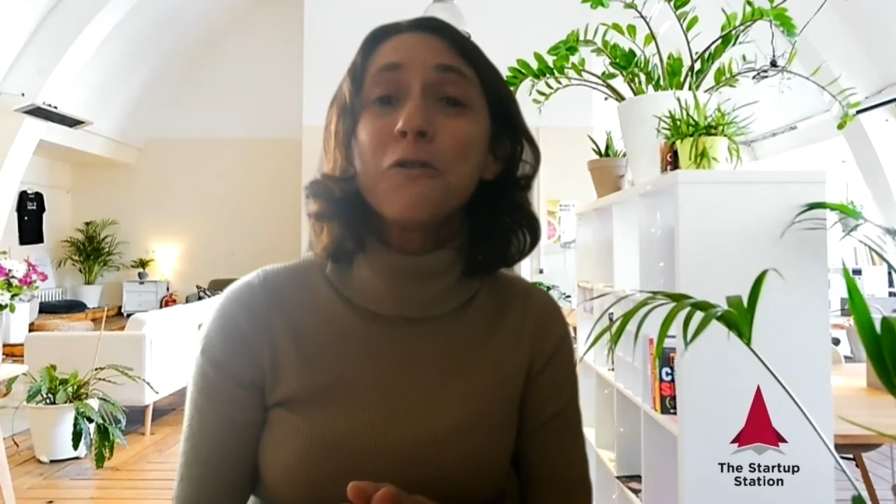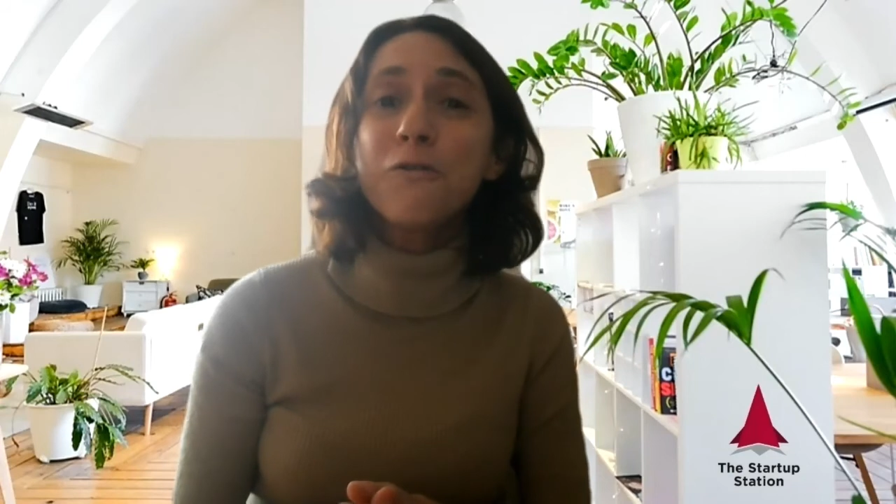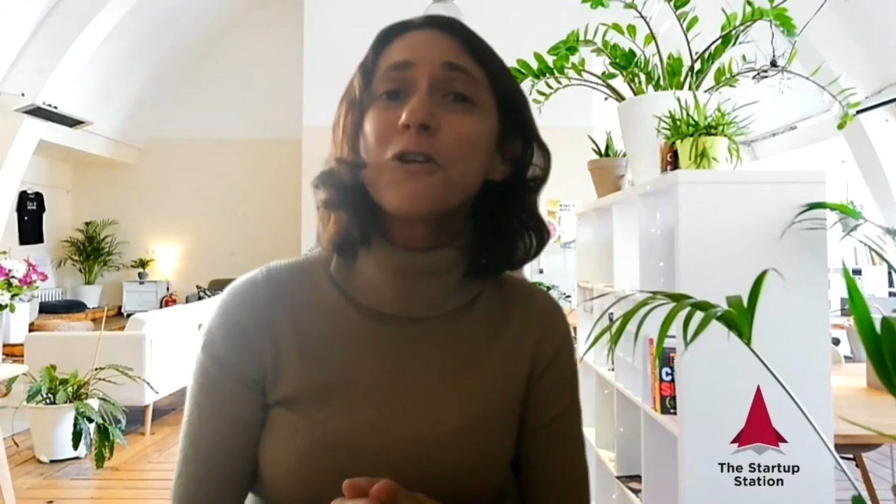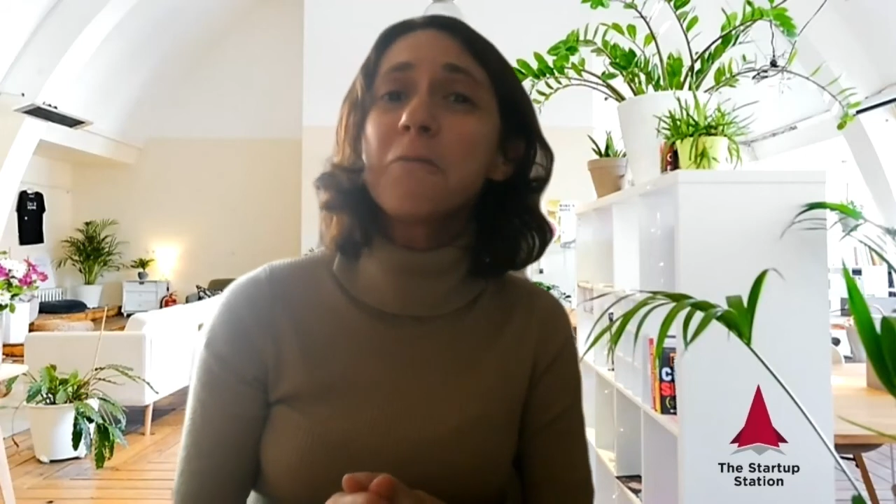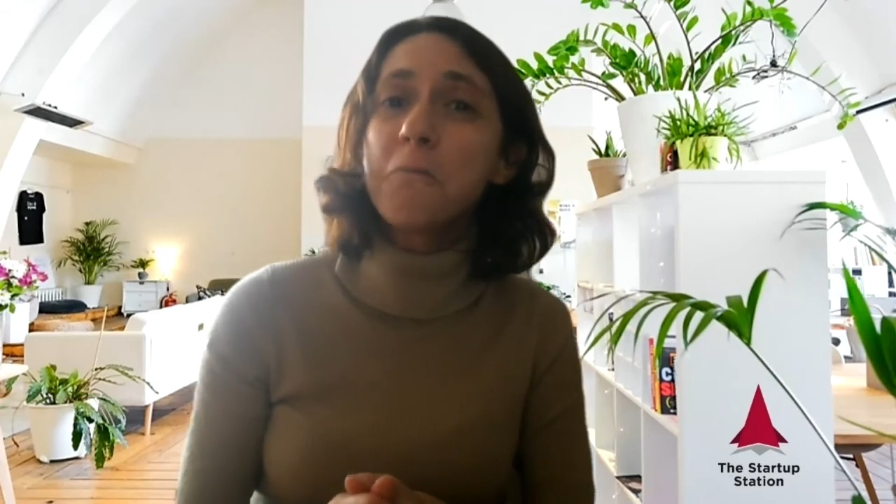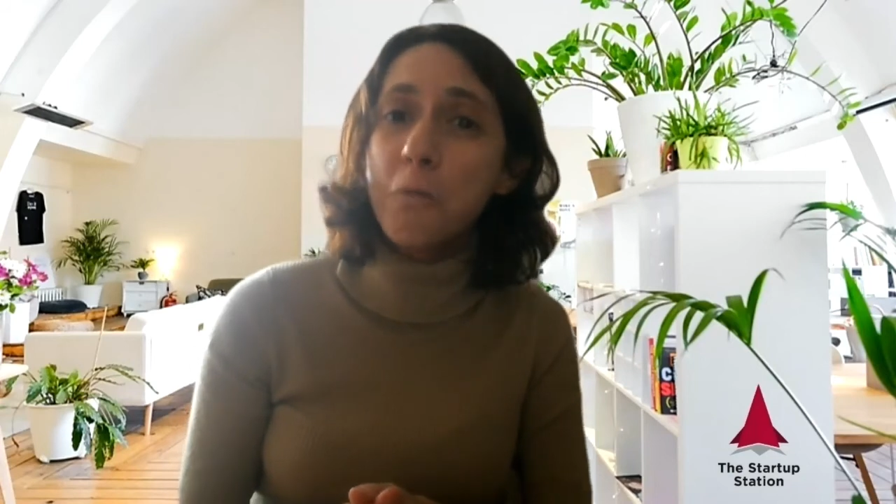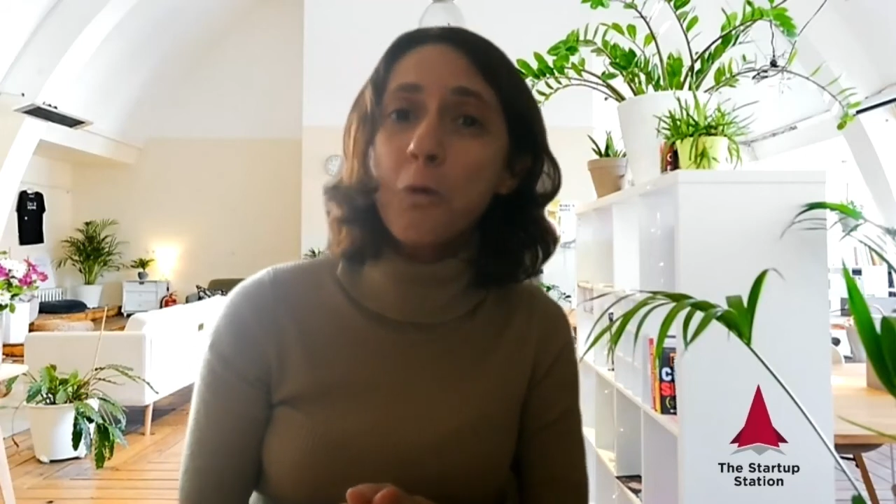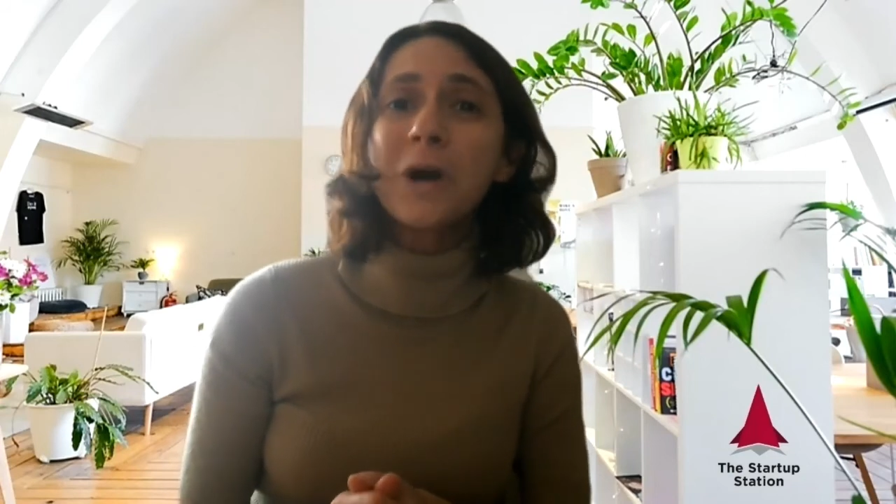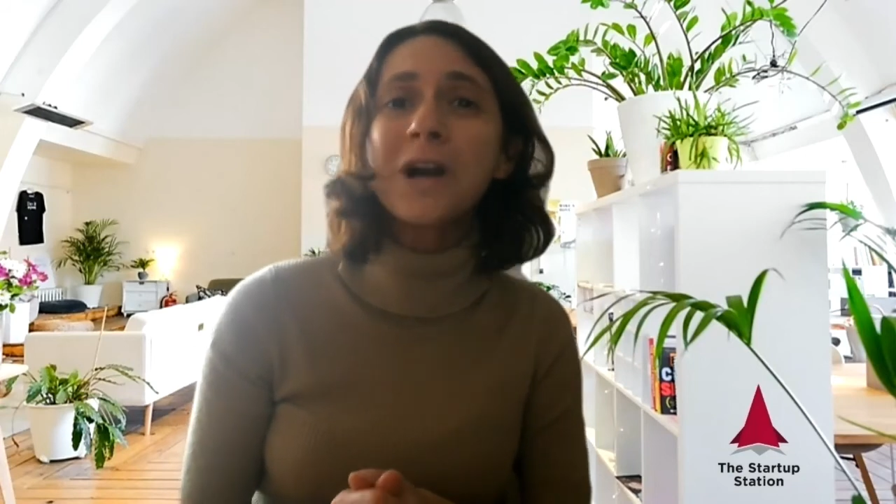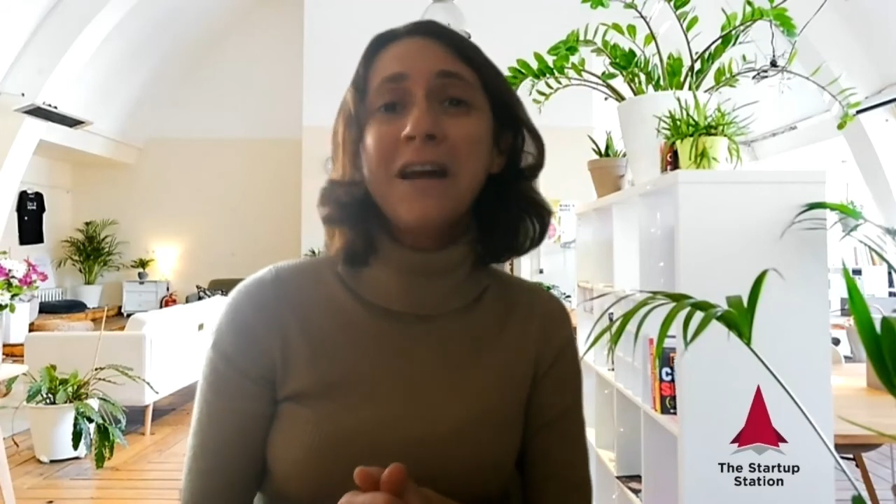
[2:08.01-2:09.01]
for
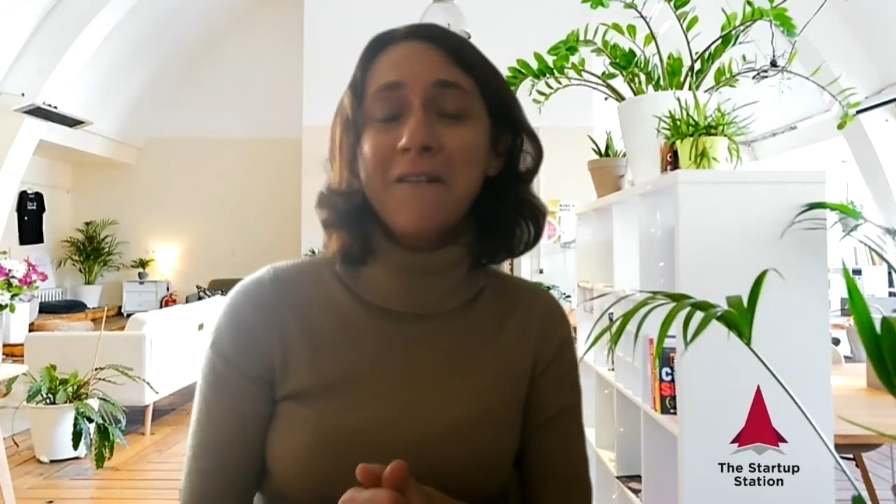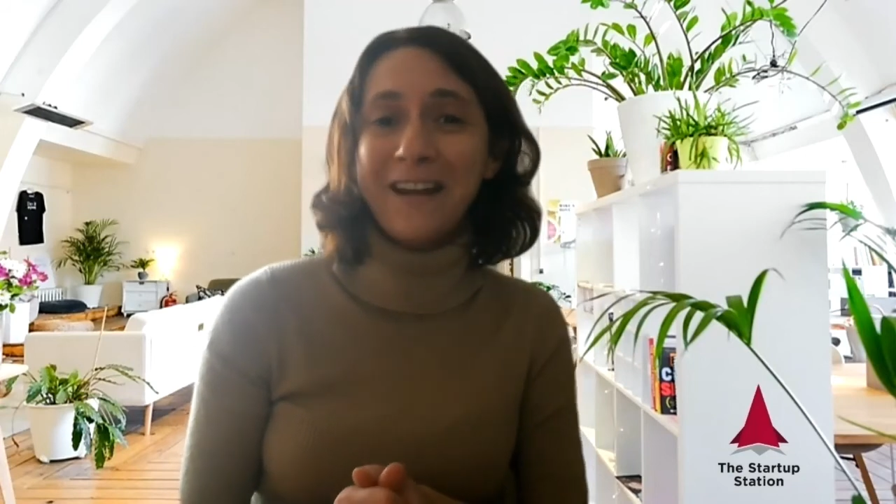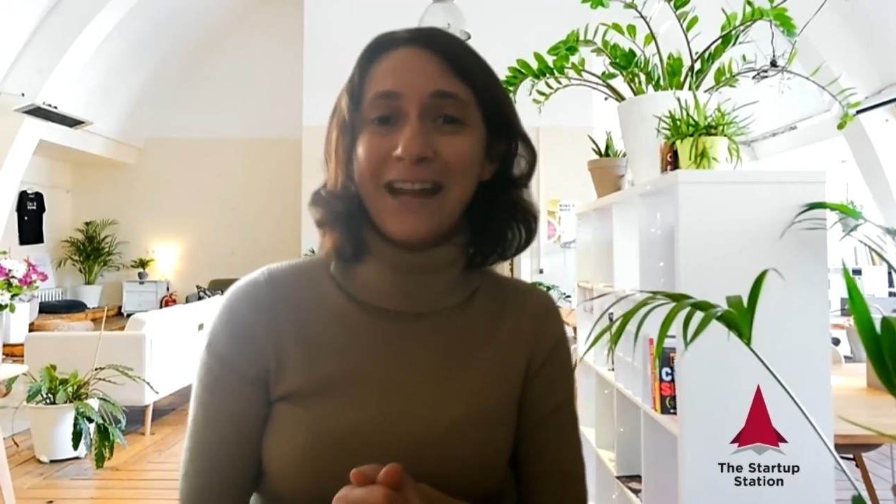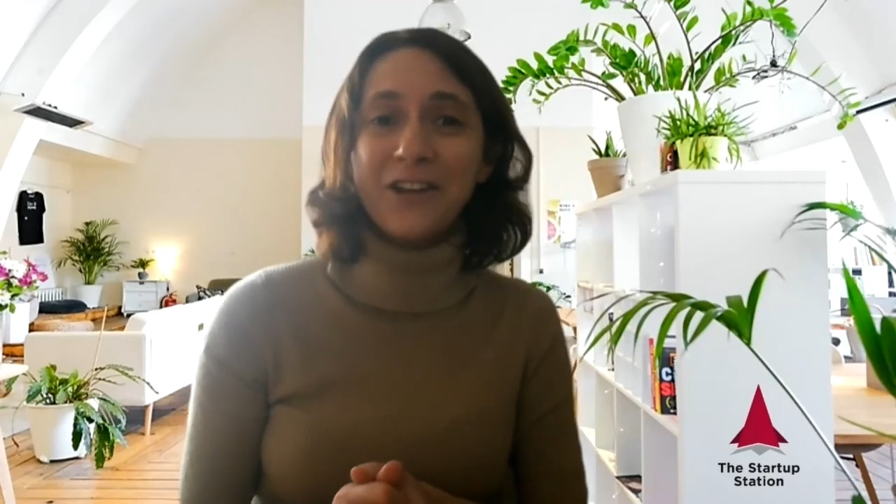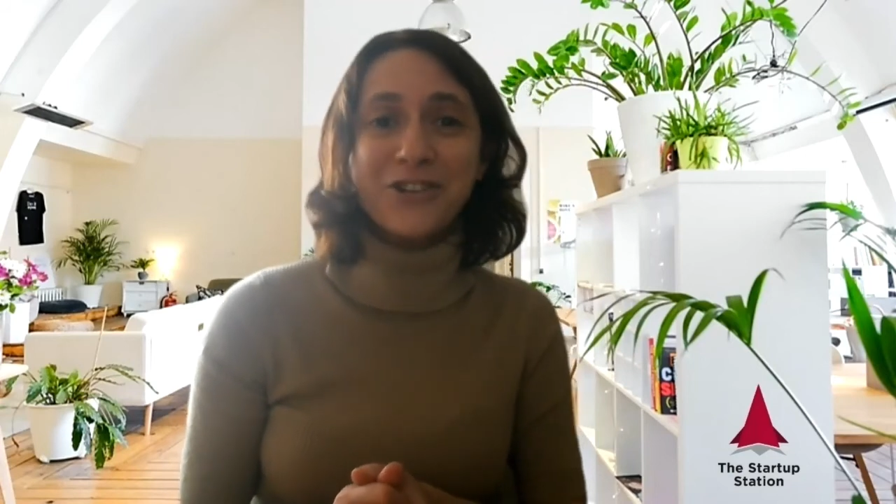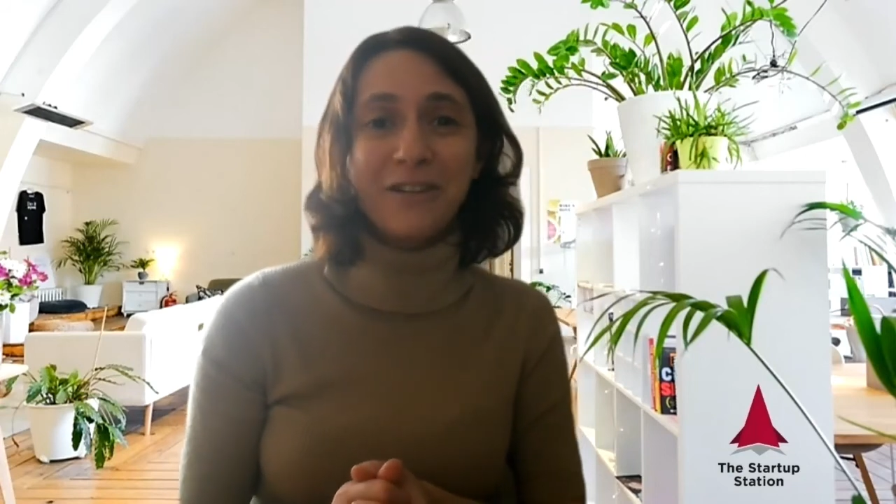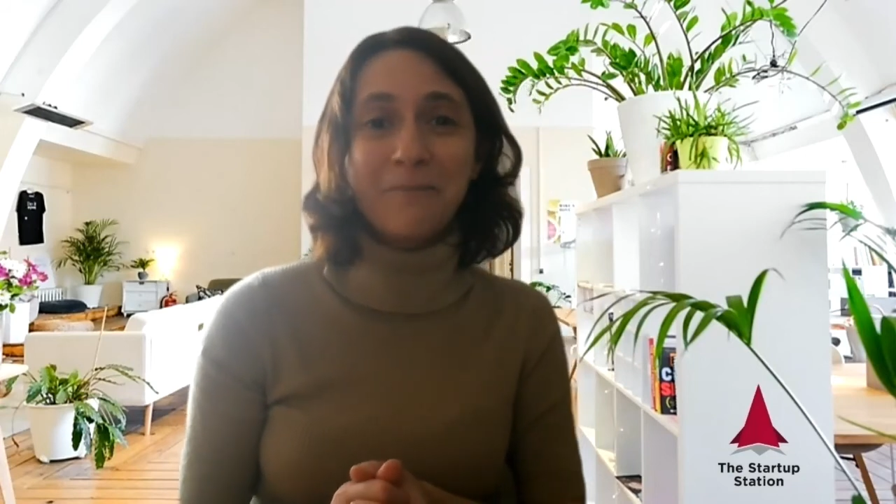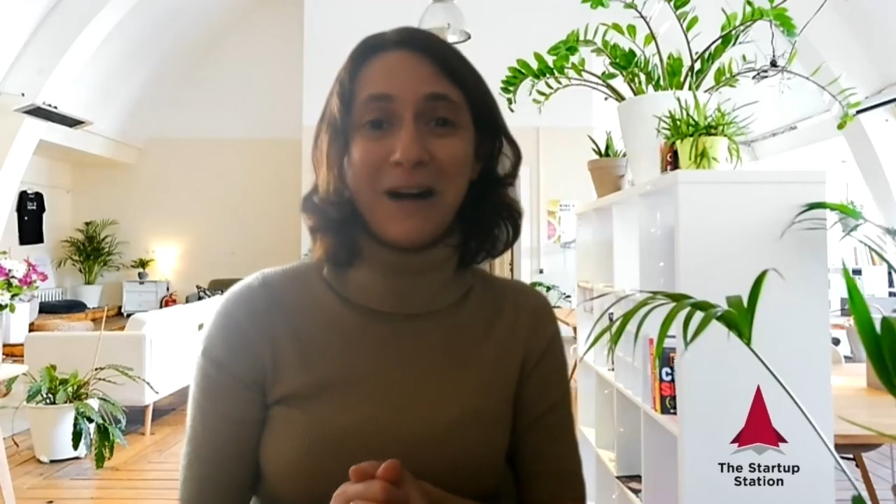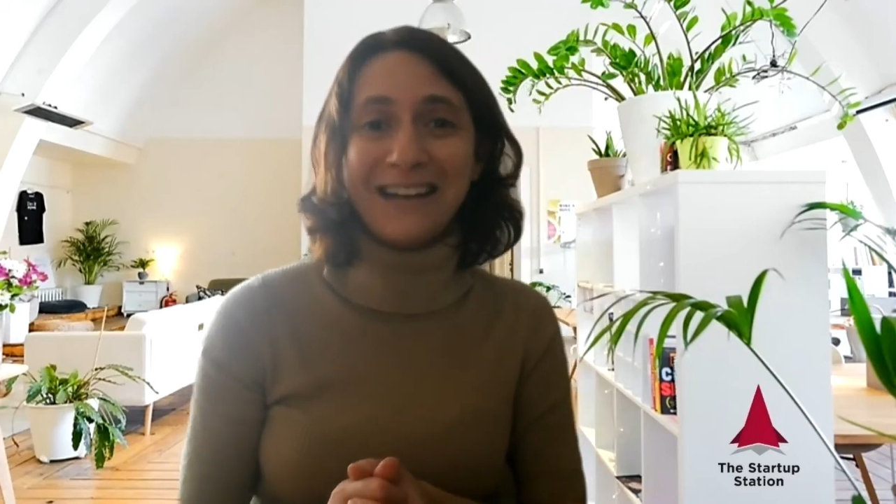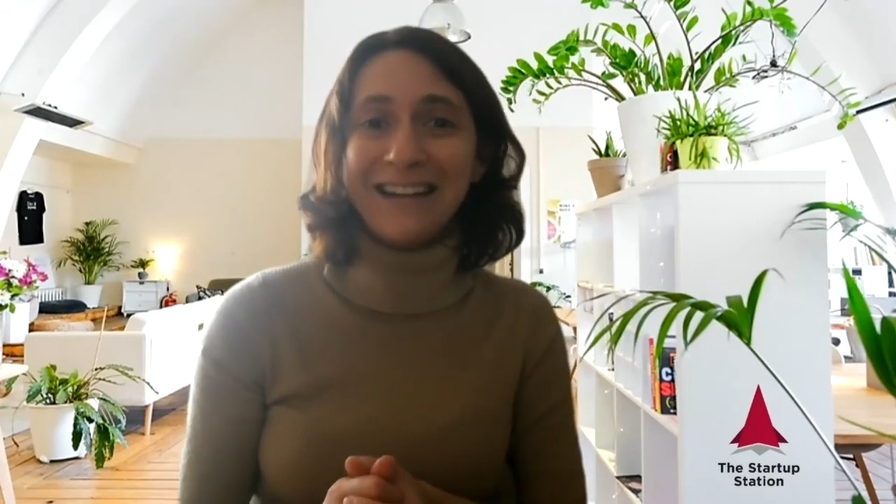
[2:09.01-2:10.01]
more financial
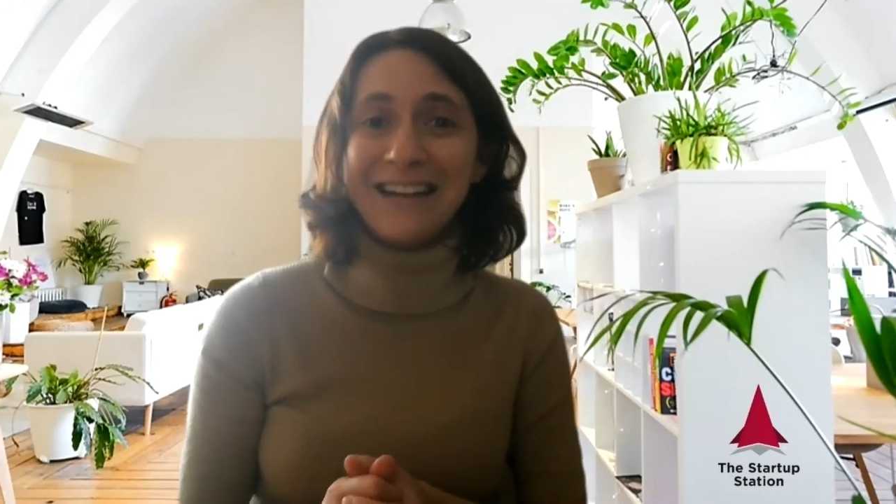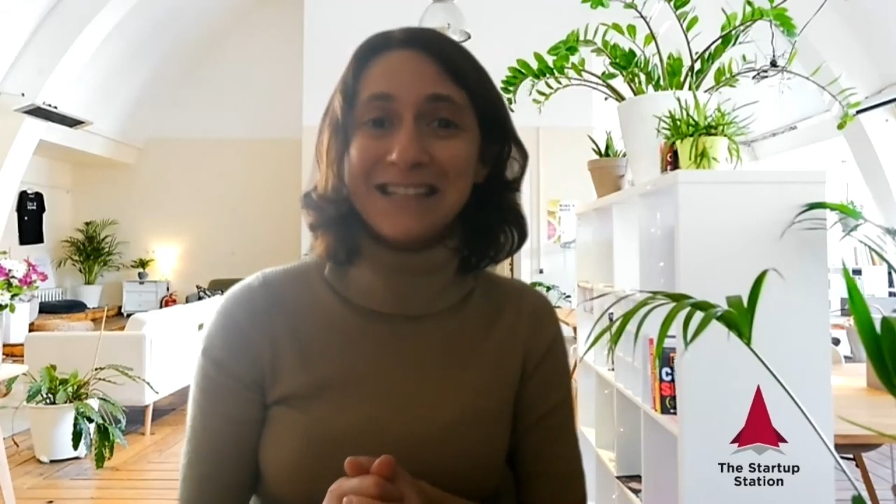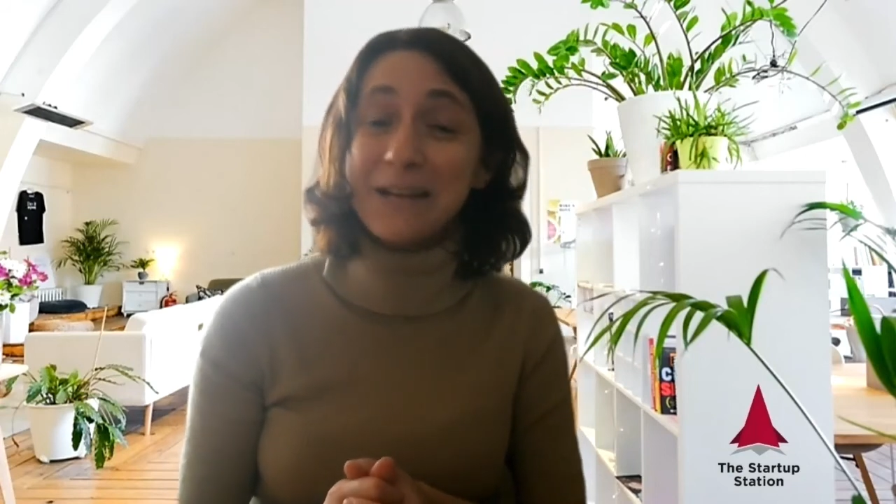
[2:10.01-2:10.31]
modeling